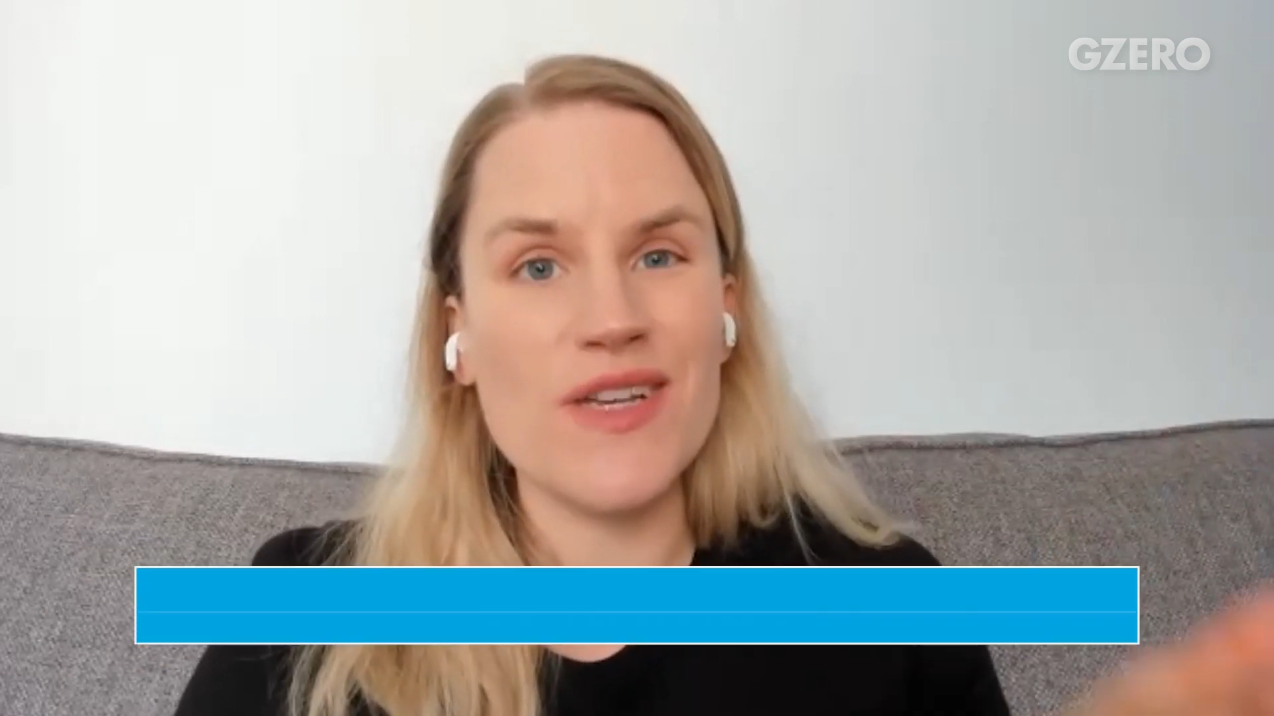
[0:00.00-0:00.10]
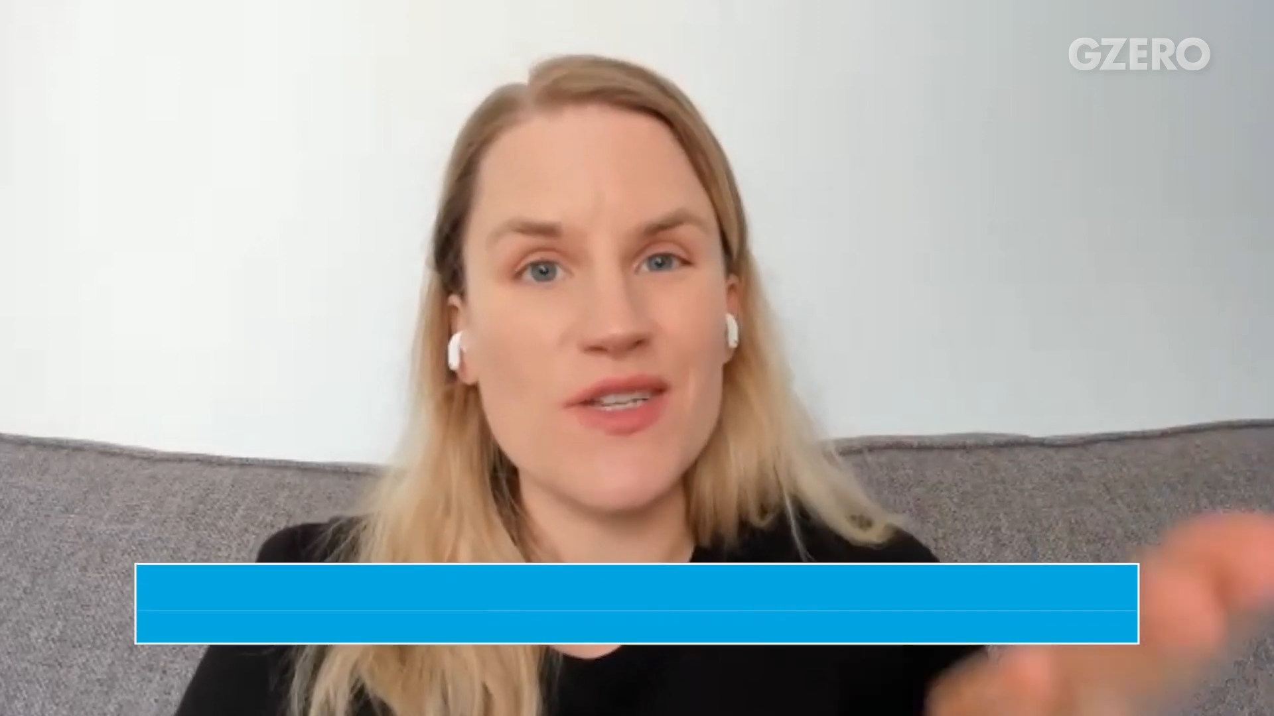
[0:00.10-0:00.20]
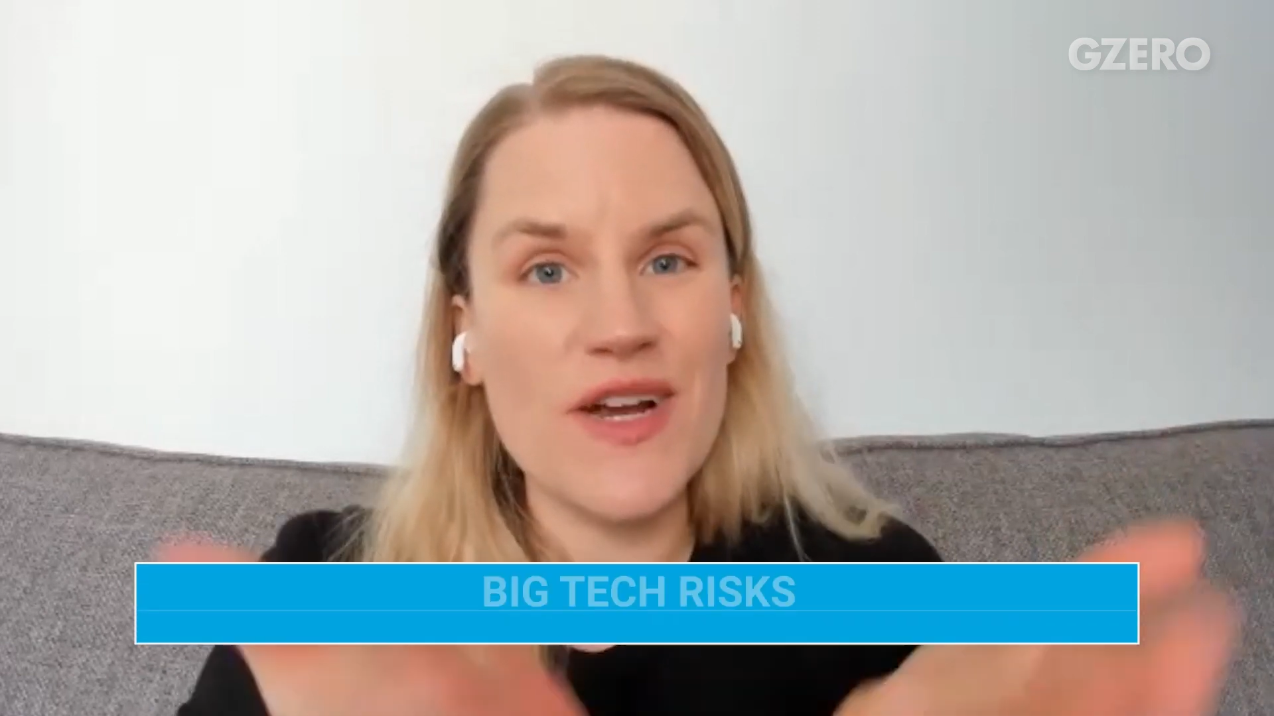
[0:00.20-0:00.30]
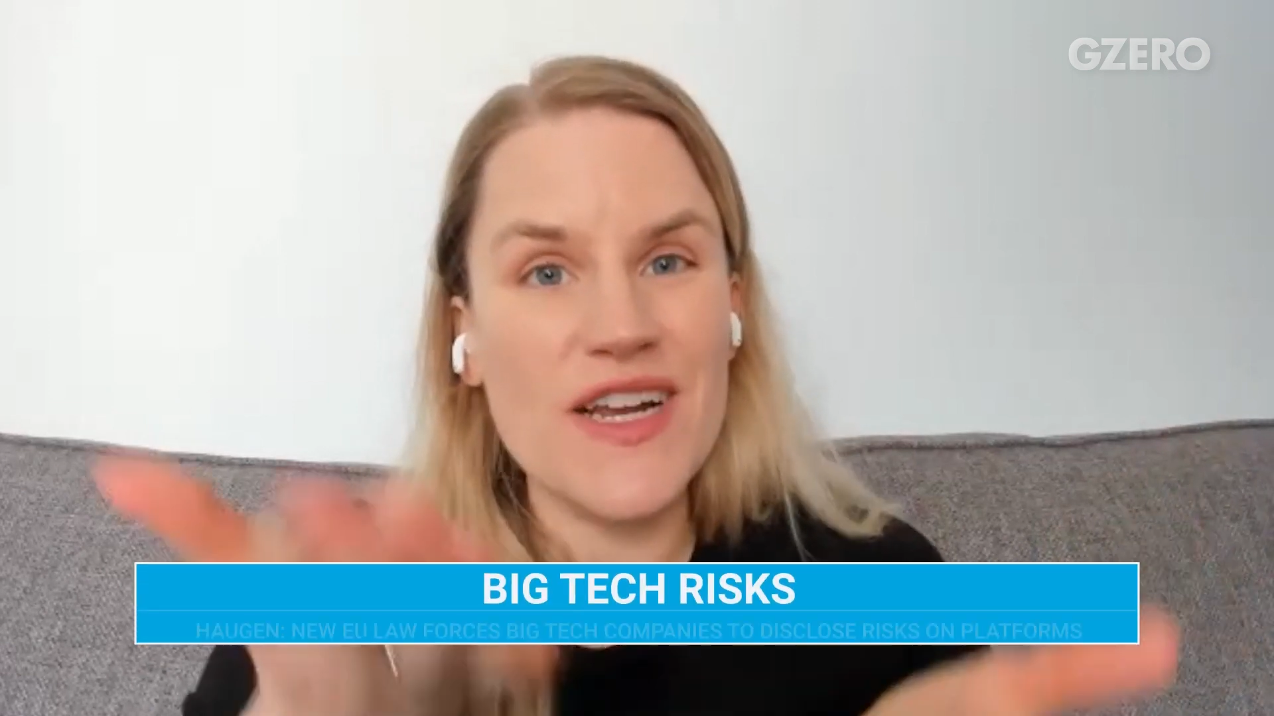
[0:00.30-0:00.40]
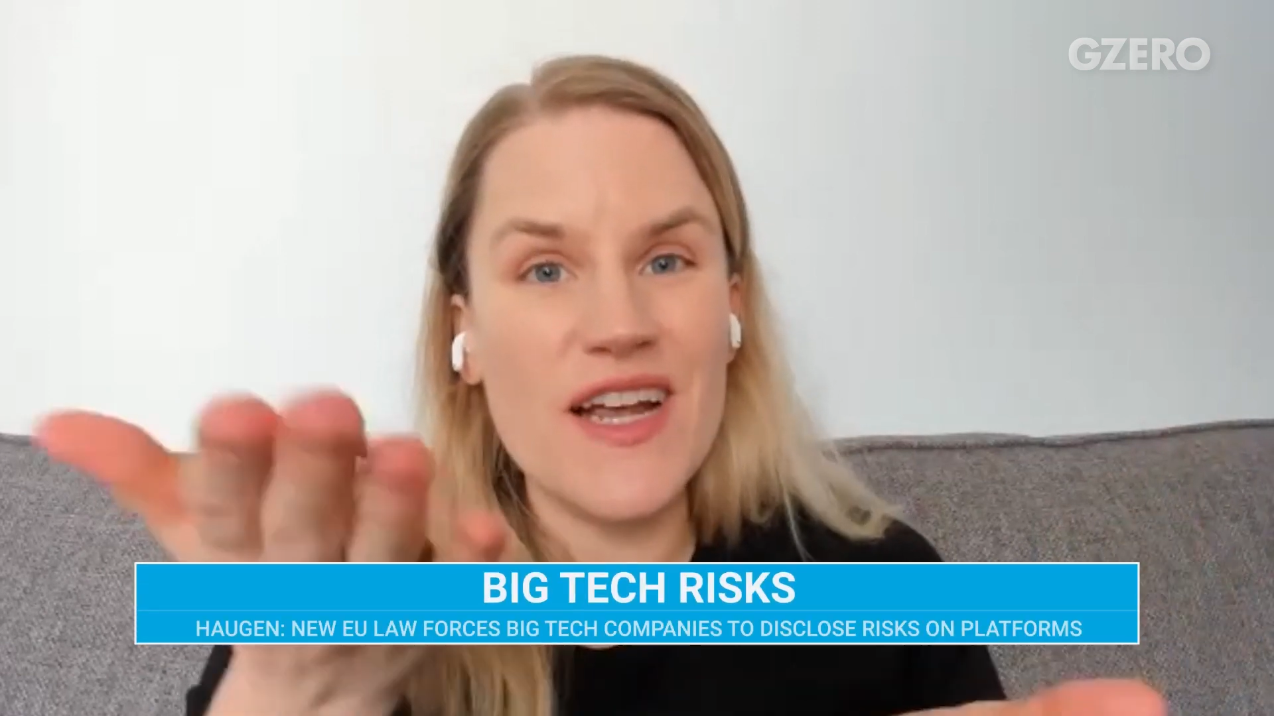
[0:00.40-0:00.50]

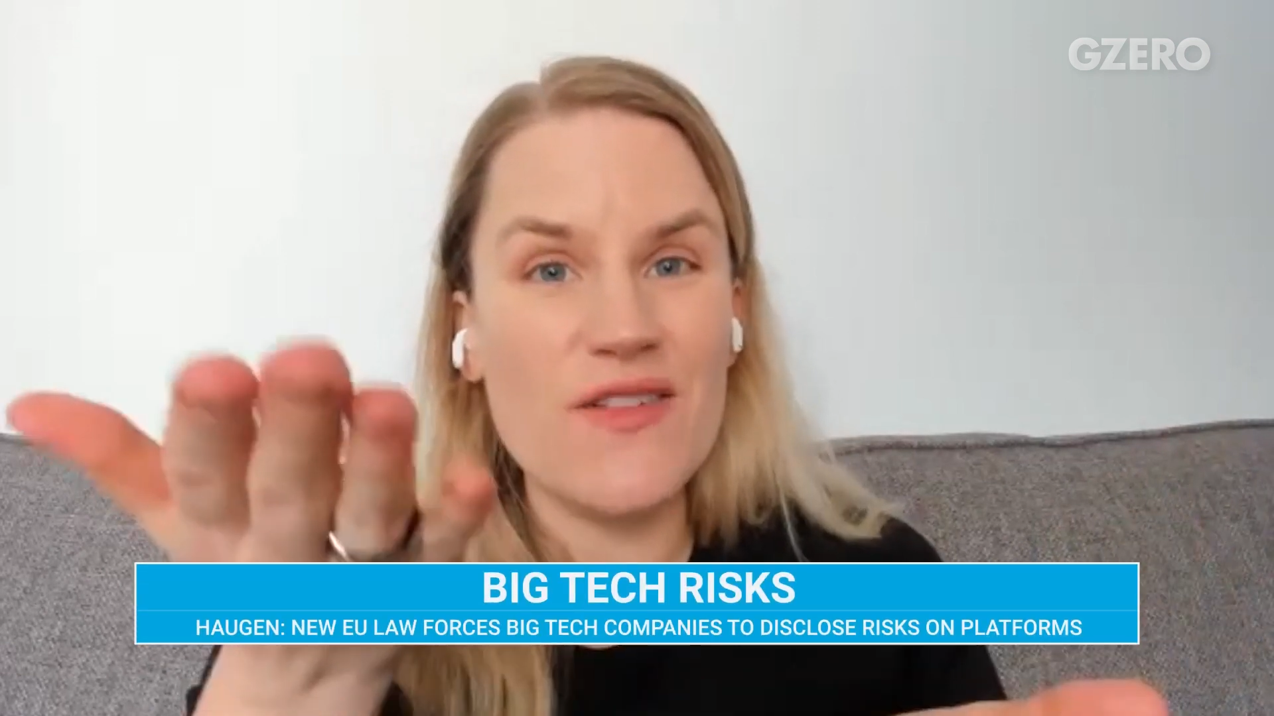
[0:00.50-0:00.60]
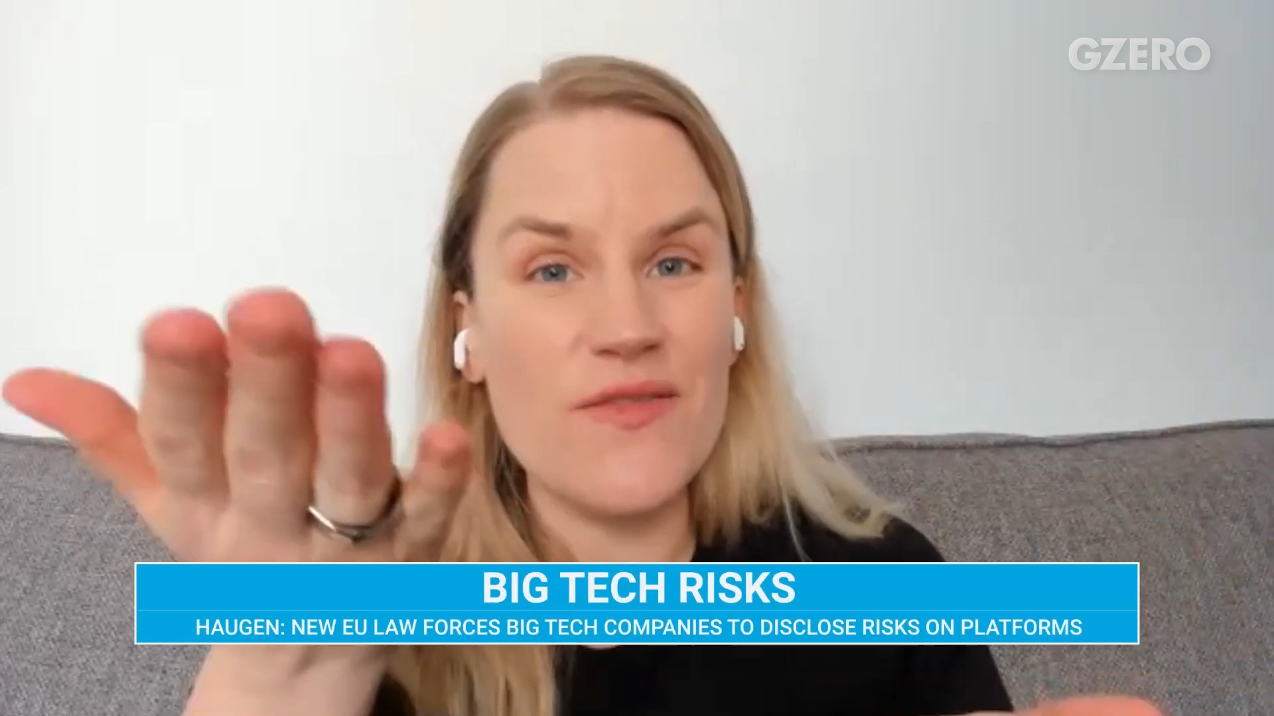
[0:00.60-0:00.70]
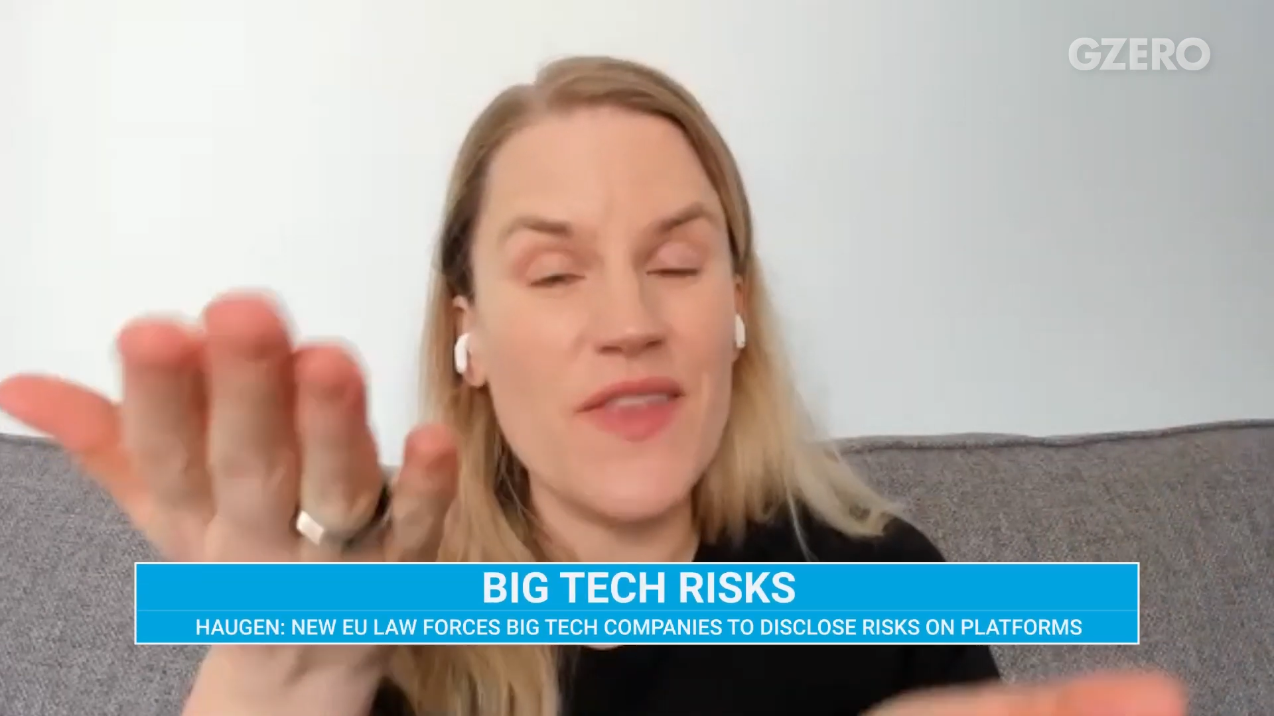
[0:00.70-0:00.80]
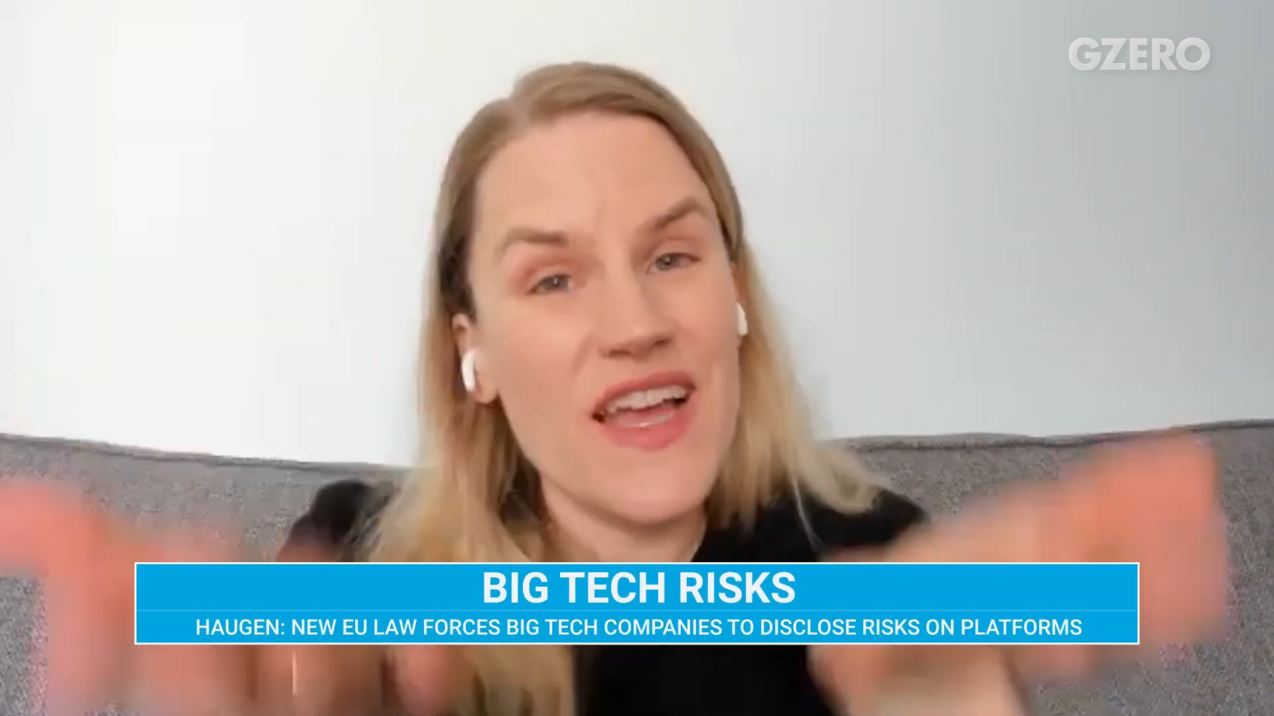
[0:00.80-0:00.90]
because right now